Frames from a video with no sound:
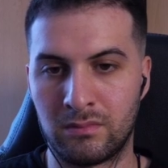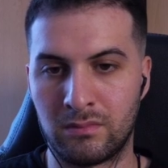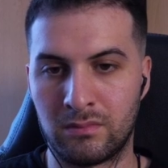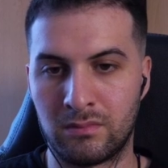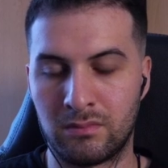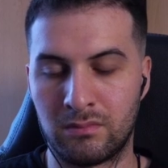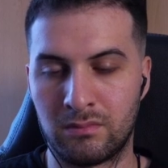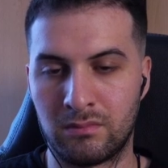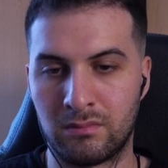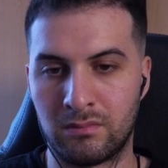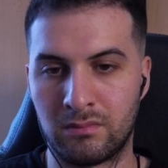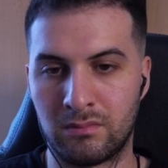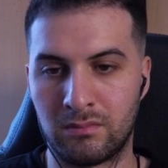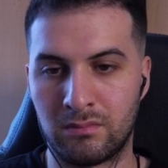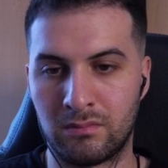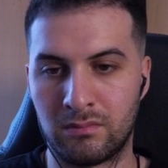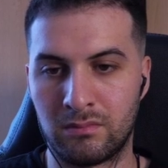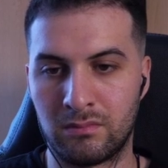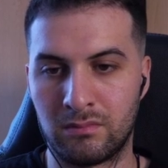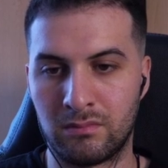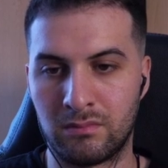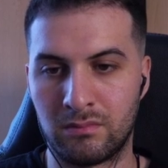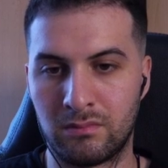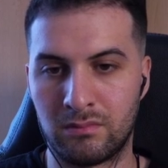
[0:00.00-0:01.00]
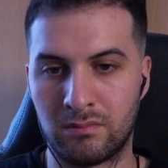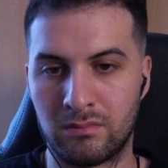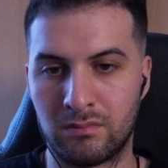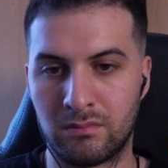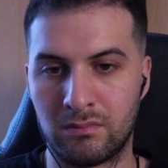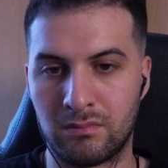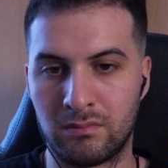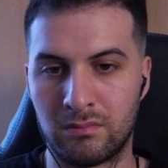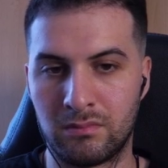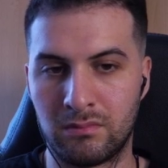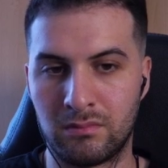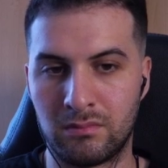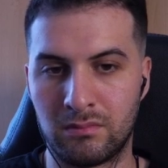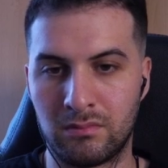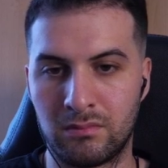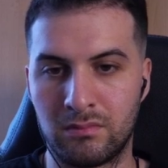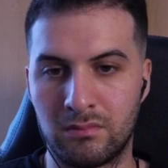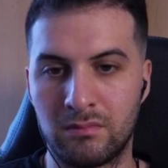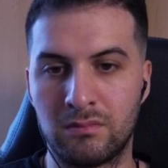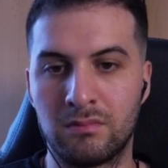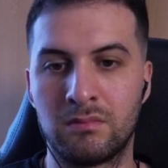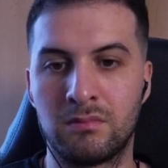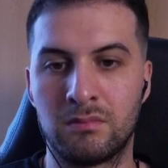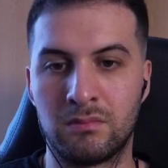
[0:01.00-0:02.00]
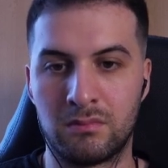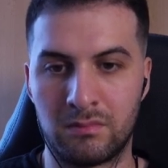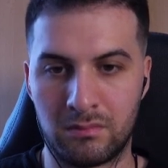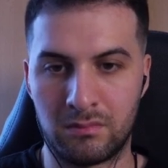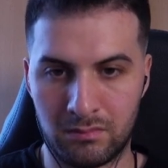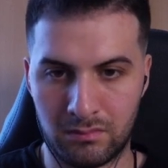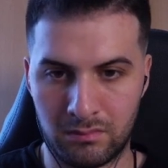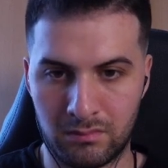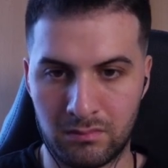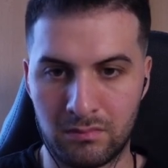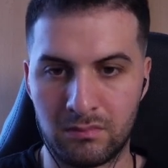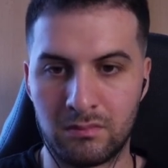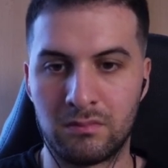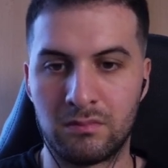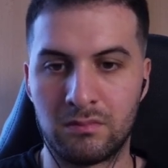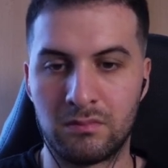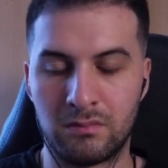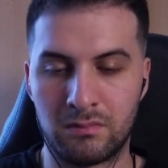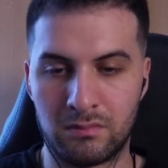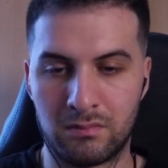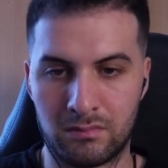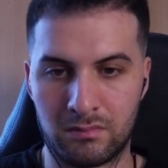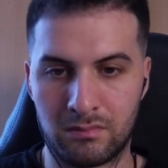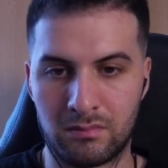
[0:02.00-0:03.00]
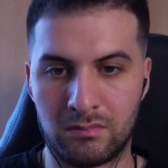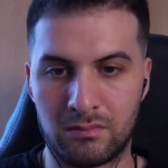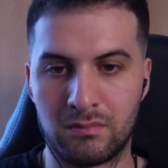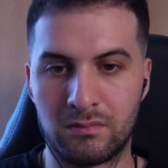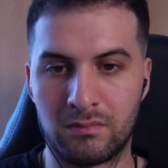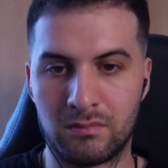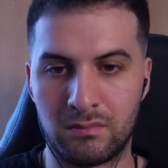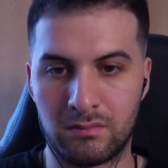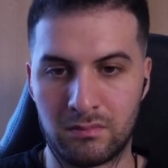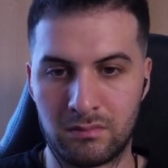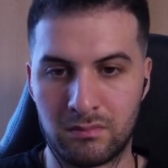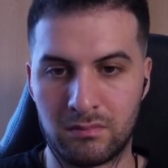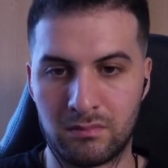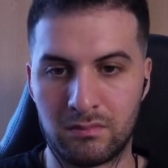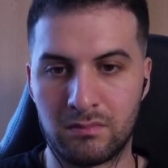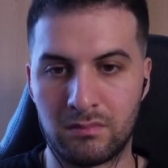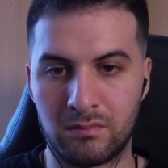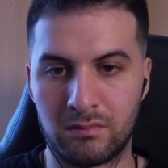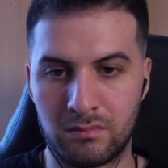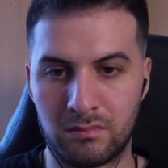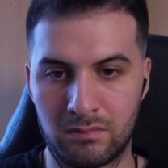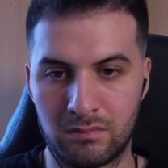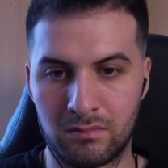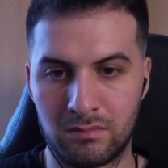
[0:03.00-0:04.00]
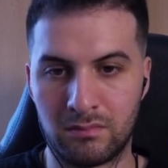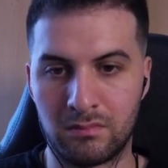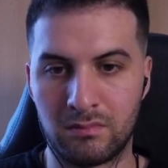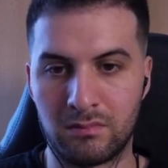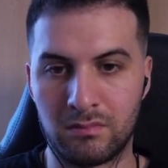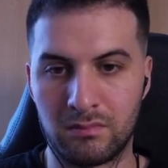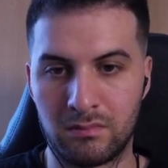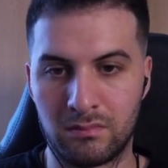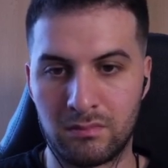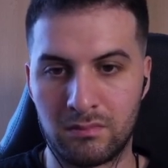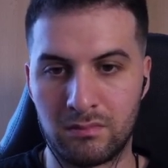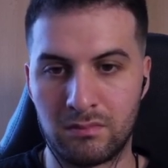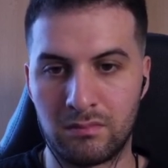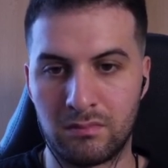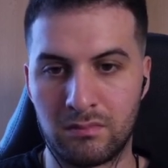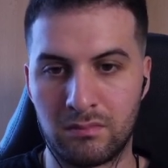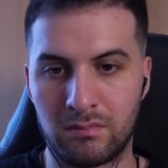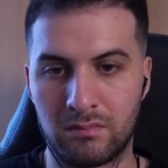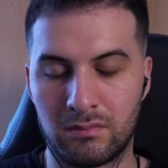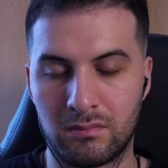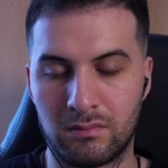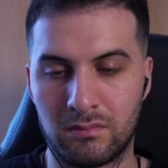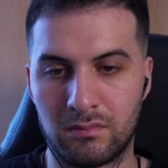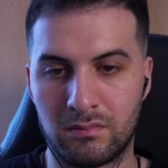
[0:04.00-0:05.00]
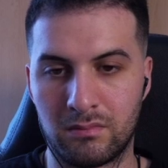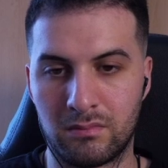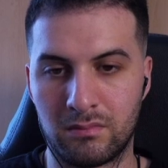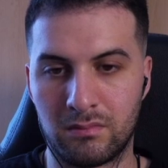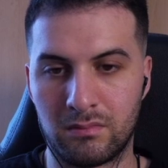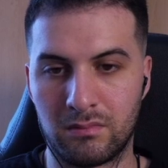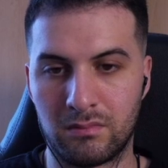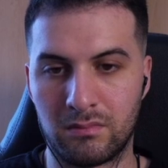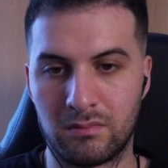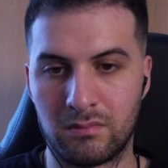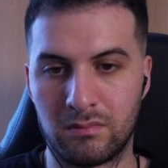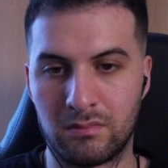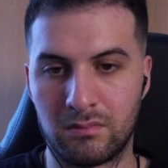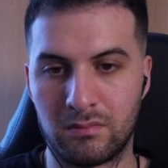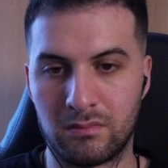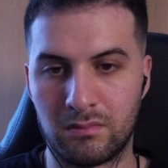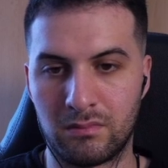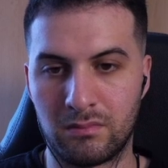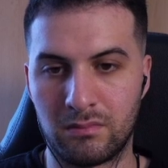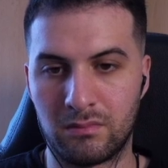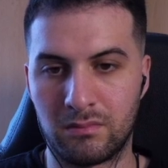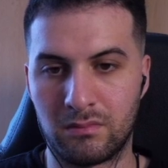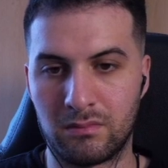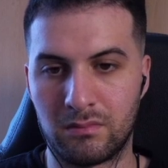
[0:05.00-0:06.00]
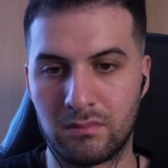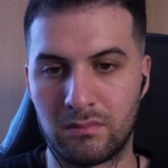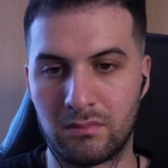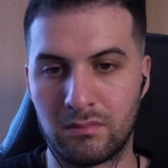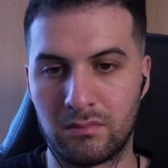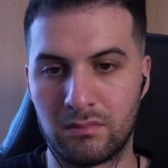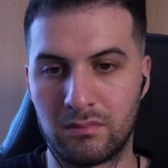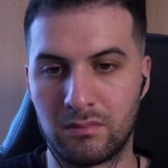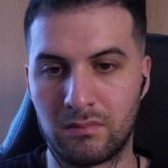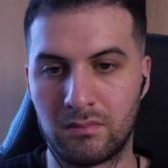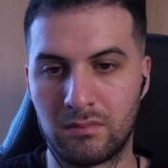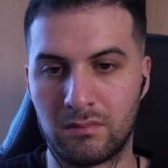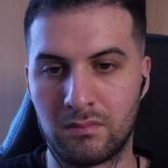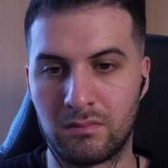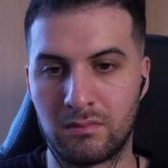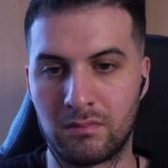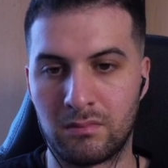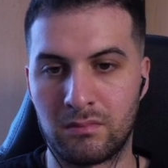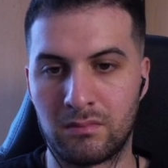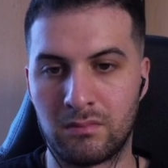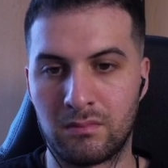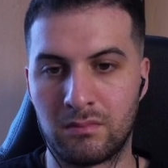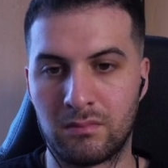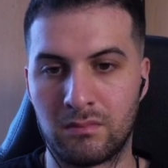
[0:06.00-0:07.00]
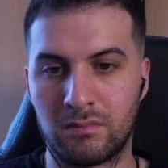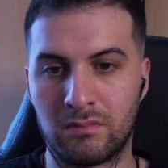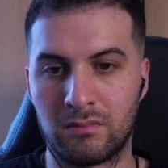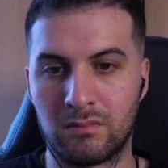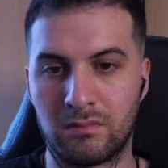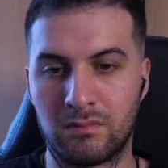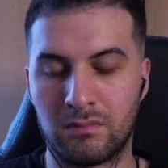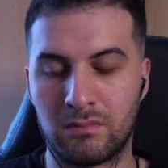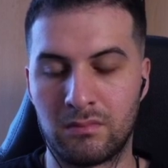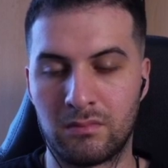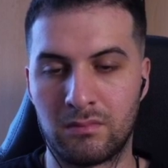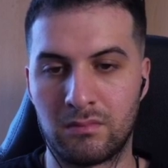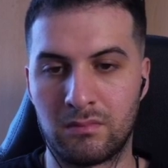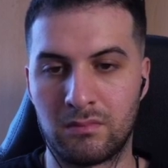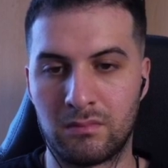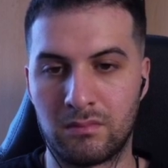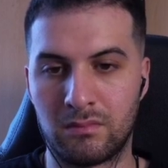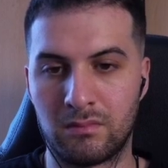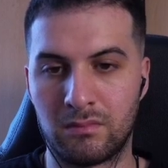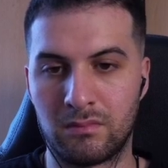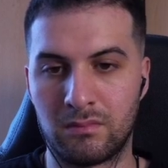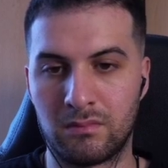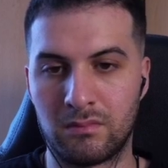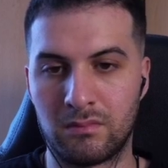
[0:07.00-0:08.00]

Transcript: The person shown says nothing.